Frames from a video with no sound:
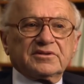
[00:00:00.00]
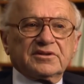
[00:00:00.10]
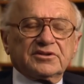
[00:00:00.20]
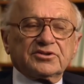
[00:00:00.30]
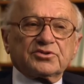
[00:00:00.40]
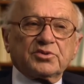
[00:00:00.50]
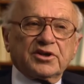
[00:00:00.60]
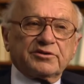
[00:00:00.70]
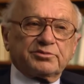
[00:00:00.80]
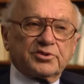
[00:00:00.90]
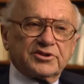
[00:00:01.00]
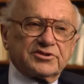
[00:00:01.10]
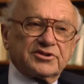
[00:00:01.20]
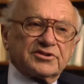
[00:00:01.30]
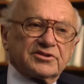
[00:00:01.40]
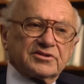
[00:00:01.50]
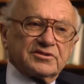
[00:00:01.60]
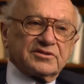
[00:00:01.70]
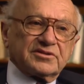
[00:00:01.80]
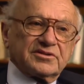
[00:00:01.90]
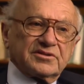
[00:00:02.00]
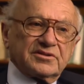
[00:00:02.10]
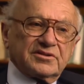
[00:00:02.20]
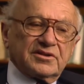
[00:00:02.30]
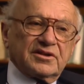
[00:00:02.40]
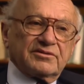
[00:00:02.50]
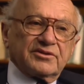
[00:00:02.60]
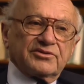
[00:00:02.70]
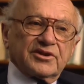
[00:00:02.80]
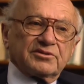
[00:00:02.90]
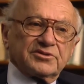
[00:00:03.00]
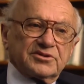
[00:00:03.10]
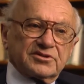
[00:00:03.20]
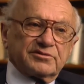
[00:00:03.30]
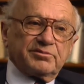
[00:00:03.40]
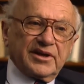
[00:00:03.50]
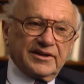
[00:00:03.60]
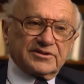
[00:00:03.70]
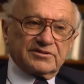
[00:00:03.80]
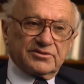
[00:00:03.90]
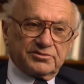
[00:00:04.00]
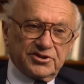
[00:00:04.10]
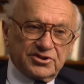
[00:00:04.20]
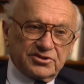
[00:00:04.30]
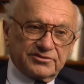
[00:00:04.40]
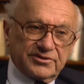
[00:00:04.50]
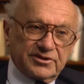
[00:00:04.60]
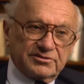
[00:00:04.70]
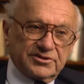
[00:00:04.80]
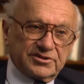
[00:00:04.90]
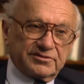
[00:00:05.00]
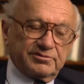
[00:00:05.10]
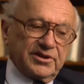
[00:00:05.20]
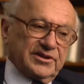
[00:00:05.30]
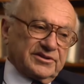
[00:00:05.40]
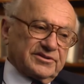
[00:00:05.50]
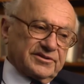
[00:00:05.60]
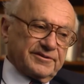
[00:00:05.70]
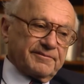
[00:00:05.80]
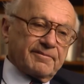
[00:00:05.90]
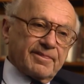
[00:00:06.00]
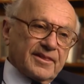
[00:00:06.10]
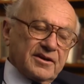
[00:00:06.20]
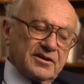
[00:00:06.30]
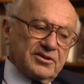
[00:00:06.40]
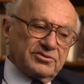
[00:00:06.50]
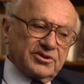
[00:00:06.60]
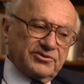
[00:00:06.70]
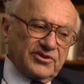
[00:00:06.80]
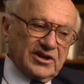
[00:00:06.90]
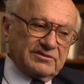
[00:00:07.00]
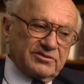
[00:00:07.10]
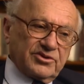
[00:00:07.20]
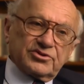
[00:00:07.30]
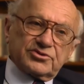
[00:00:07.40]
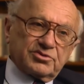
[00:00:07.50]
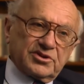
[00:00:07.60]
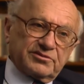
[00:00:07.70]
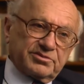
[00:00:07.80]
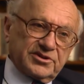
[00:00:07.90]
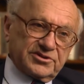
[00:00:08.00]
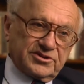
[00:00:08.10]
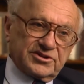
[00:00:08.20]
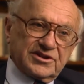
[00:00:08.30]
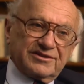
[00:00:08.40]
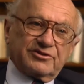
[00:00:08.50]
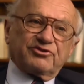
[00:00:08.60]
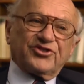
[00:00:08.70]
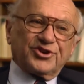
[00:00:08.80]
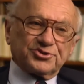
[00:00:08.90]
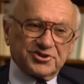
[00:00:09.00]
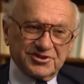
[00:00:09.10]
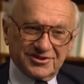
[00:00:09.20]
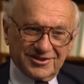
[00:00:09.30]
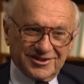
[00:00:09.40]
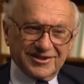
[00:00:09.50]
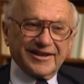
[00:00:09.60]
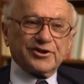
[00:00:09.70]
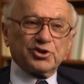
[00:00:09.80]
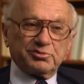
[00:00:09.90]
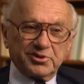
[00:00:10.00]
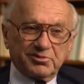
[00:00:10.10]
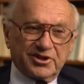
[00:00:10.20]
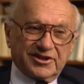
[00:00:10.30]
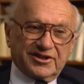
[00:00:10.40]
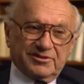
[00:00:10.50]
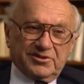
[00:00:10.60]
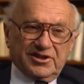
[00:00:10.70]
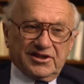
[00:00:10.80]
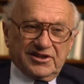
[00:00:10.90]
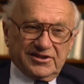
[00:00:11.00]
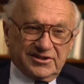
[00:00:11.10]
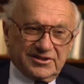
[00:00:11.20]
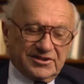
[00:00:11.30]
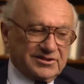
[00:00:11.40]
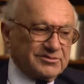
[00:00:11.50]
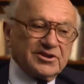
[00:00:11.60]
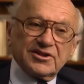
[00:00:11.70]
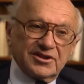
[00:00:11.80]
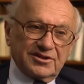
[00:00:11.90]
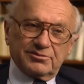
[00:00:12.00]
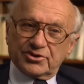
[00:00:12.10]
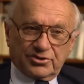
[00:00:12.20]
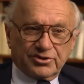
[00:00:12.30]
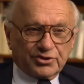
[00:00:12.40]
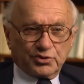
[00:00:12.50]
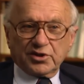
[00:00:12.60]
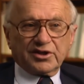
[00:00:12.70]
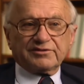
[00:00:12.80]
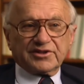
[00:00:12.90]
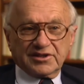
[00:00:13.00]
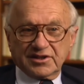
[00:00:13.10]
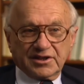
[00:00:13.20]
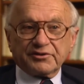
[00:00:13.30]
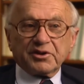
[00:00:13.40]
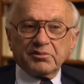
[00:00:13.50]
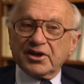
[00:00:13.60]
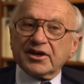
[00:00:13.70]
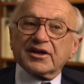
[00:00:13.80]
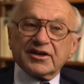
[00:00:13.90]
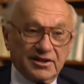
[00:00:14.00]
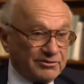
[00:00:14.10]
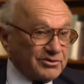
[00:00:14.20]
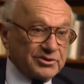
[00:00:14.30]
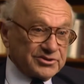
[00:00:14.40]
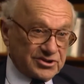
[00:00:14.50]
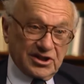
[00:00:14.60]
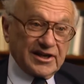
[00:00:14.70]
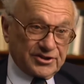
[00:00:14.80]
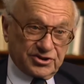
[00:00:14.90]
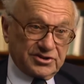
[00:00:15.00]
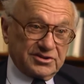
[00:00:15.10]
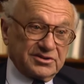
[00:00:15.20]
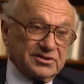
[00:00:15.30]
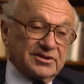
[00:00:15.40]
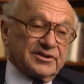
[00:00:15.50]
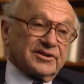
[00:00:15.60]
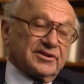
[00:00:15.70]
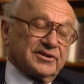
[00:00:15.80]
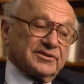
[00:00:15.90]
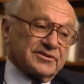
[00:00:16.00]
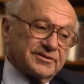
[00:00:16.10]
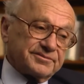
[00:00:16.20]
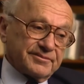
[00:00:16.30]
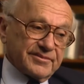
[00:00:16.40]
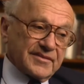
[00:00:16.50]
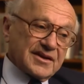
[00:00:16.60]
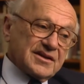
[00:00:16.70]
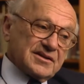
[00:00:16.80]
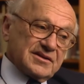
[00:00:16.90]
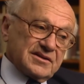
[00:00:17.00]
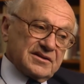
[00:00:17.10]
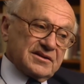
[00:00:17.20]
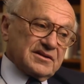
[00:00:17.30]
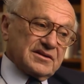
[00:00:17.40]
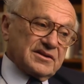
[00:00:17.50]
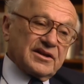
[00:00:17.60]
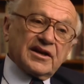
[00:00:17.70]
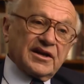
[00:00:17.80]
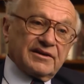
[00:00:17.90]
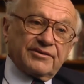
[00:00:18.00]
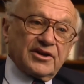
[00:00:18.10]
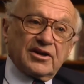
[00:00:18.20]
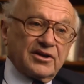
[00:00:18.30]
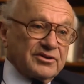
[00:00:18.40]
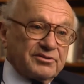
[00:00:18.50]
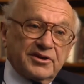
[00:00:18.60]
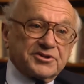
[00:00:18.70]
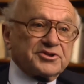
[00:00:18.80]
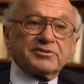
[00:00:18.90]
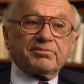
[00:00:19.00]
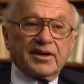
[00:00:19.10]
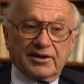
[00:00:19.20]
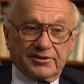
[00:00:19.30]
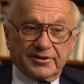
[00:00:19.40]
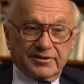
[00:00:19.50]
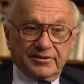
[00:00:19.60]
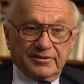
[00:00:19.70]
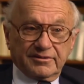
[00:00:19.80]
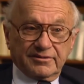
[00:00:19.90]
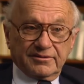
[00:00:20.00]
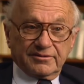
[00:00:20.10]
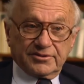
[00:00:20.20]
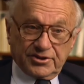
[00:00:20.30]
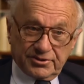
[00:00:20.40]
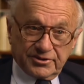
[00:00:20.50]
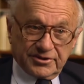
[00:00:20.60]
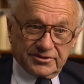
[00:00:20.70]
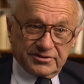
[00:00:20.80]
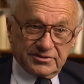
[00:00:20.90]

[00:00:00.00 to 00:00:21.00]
and the 12 presidents of the Federal Reserve Banks, of the regional Federal Reserve Banks. Only 5 of those 12 presidents have a vote on that open market committee at any time, but all 12 attend every meeting and influence the action that occurs. They have the unquestioned power to do this.